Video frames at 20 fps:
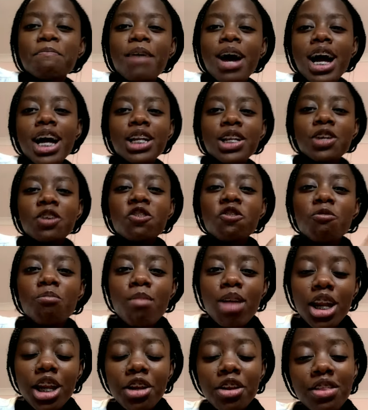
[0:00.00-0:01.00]
but you've
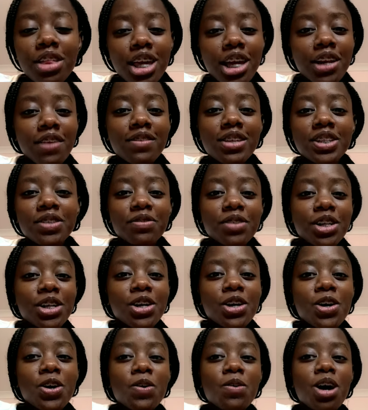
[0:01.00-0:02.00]
made it to the end of this
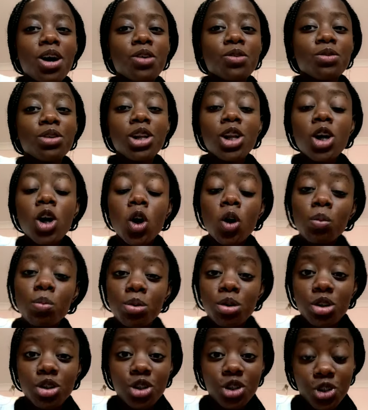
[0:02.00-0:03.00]
video. I really
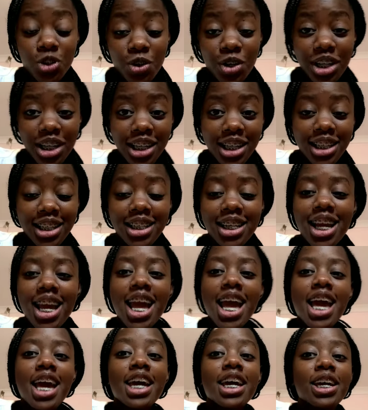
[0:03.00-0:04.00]
hope you enjoyed it.
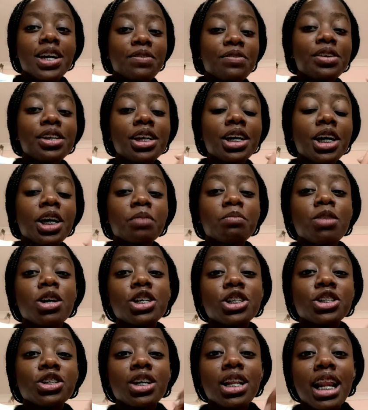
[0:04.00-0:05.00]
If you did,
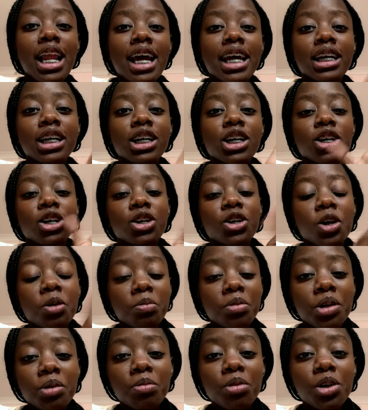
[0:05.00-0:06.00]
make sure you like,
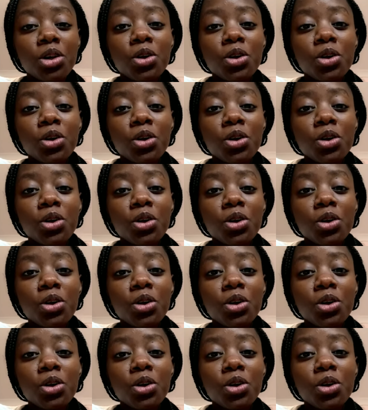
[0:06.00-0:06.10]
comment down